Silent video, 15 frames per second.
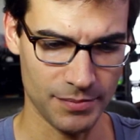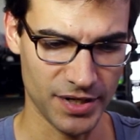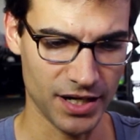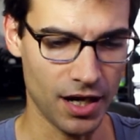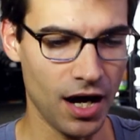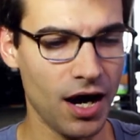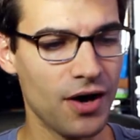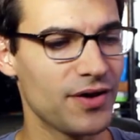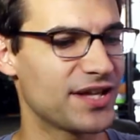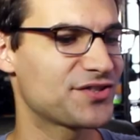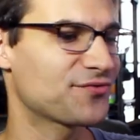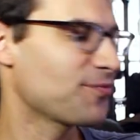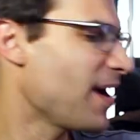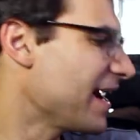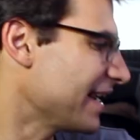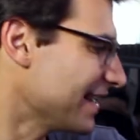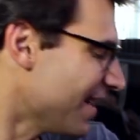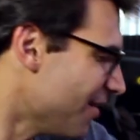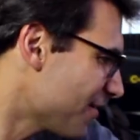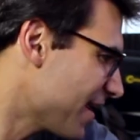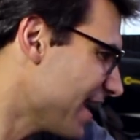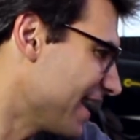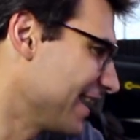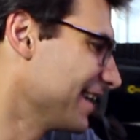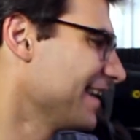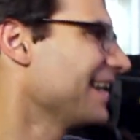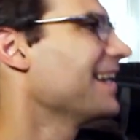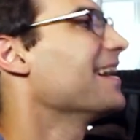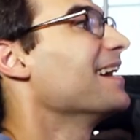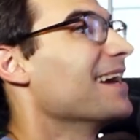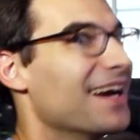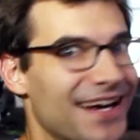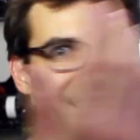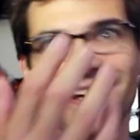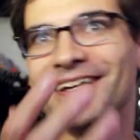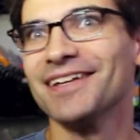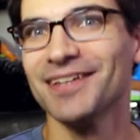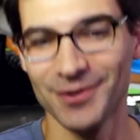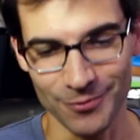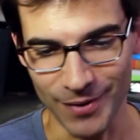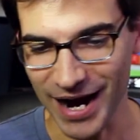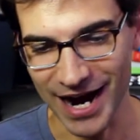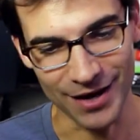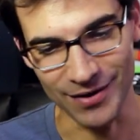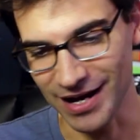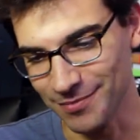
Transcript: am I? Oh, that's right. Okay. Wow.